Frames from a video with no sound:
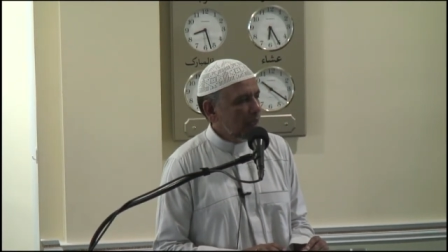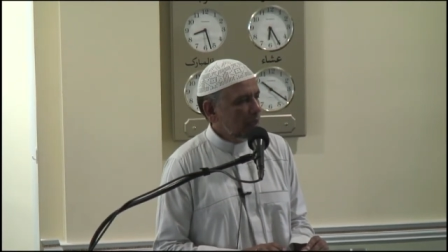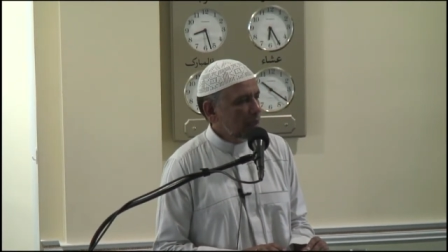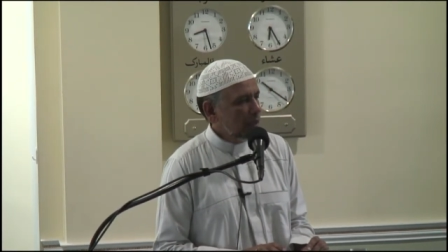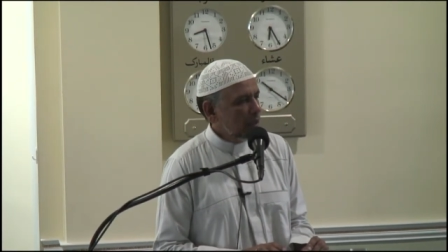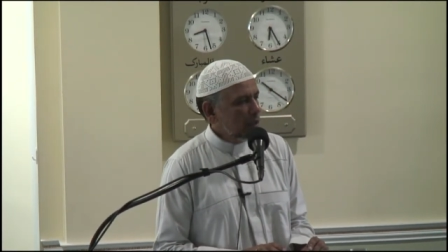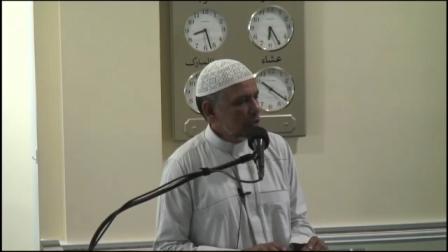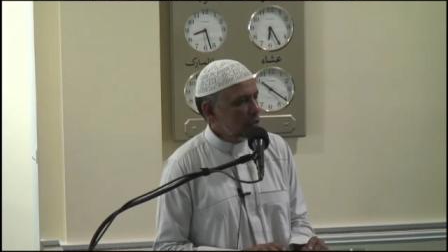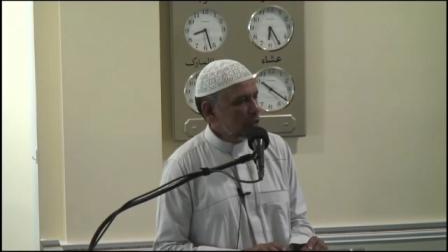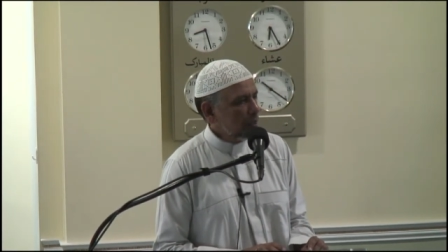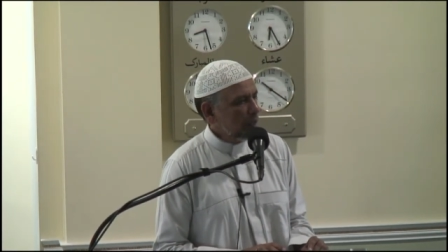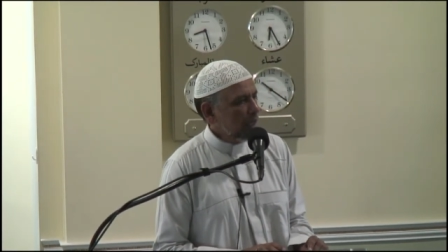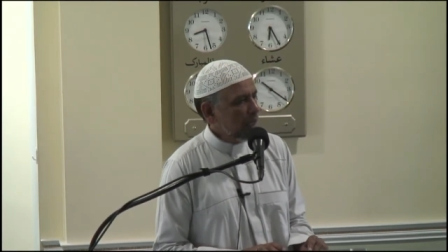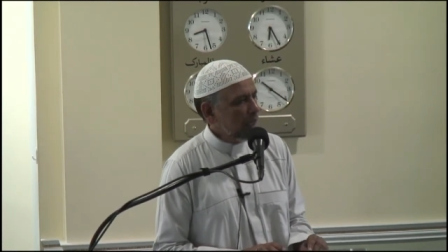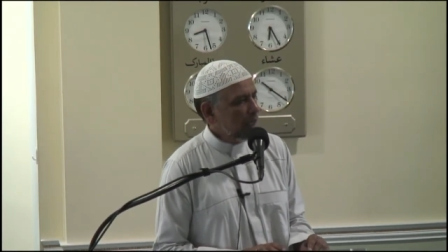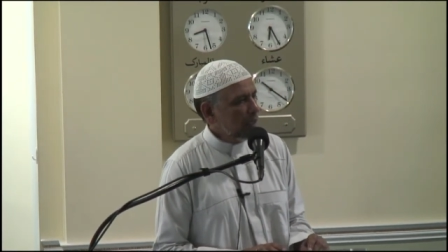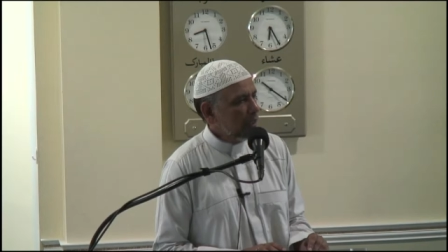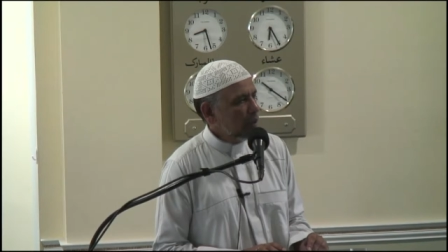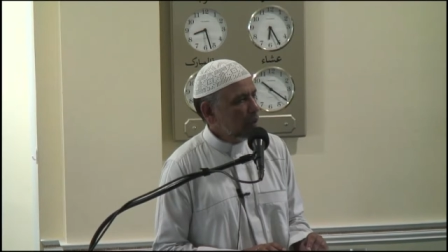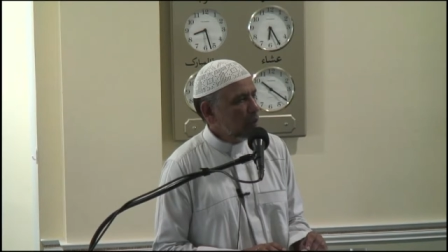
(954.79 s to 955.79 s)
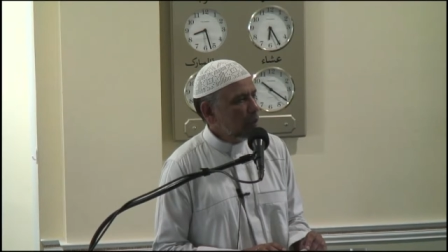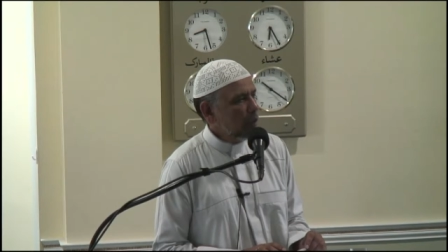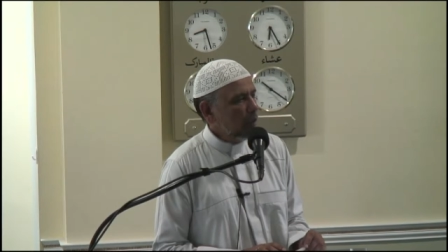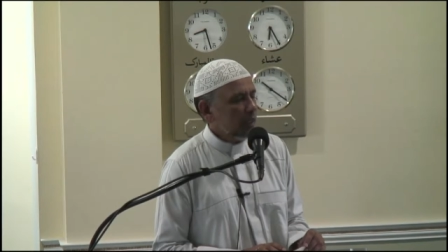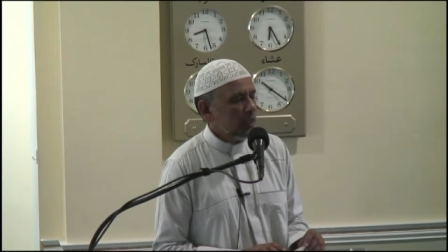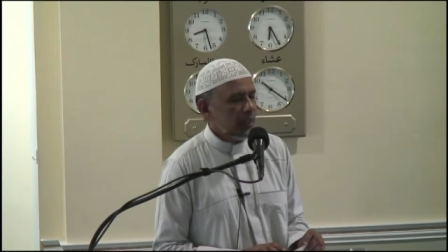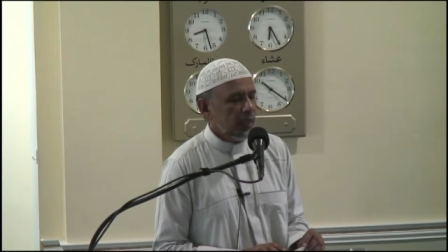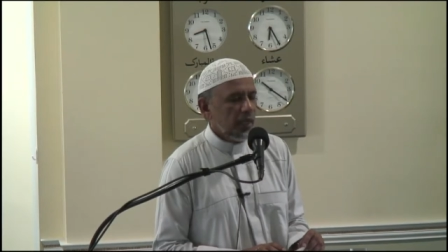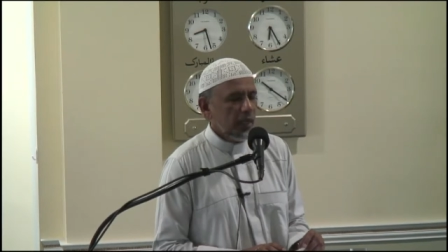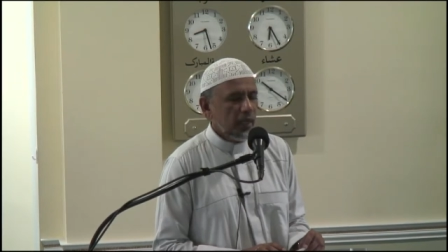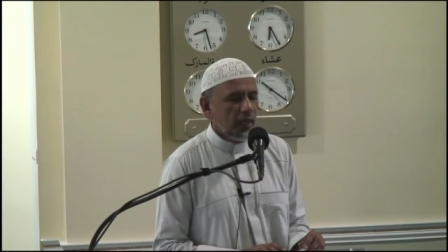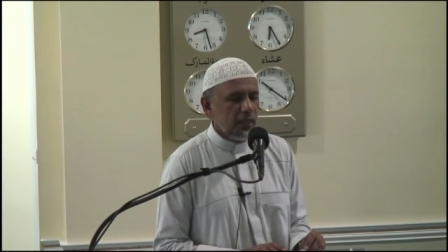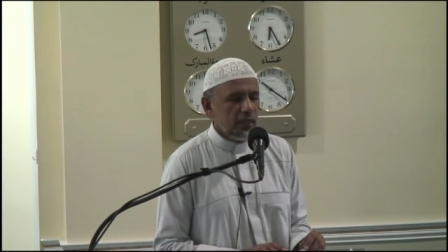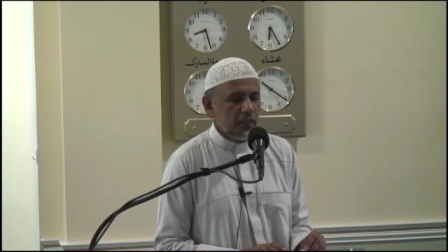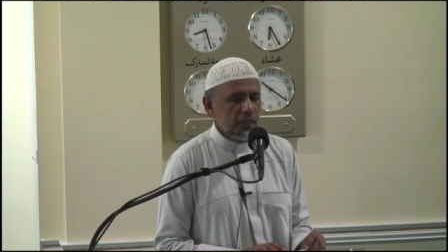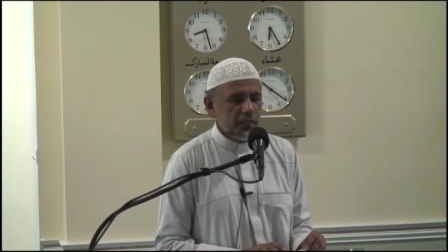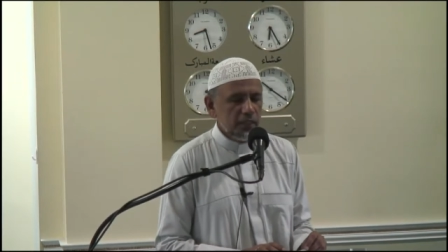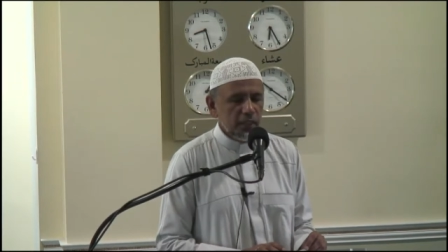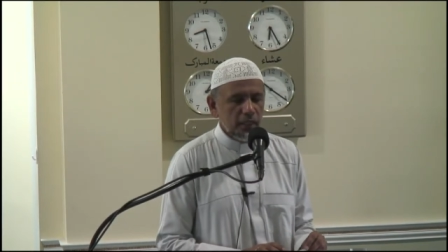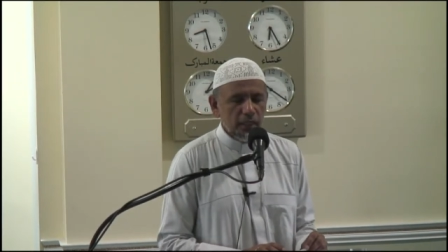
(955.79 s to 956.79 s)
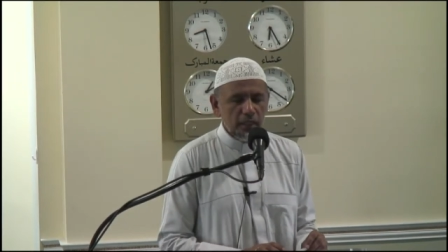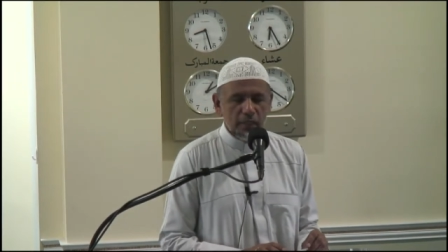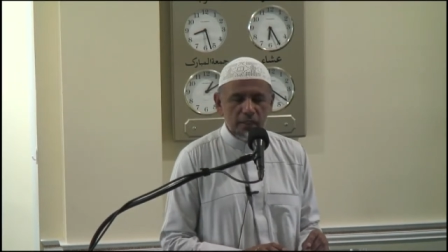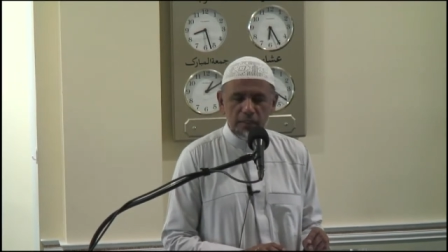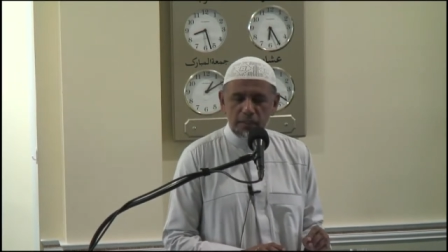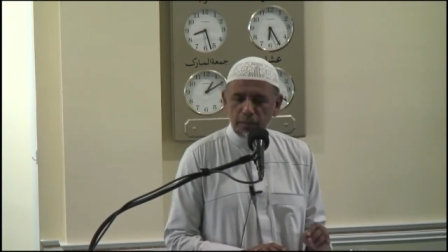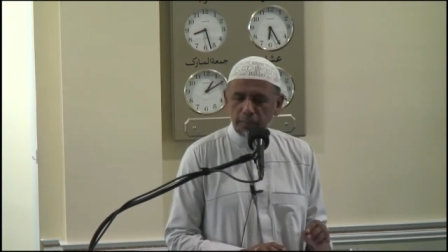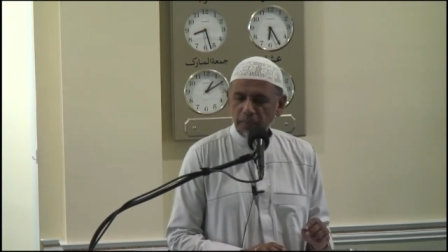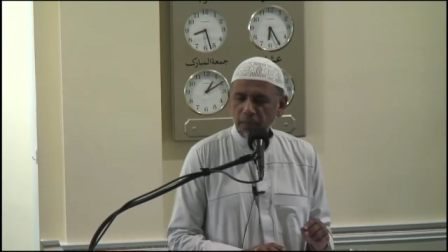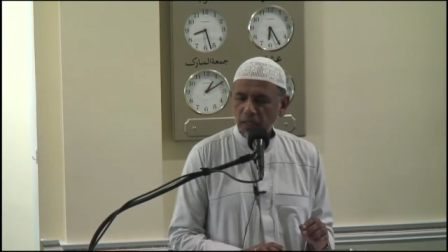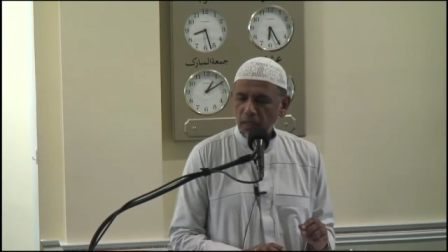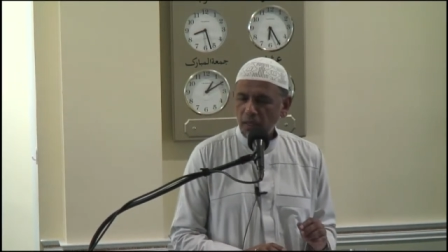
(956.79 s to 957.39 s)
Allah subhanahu wa ta'ala says,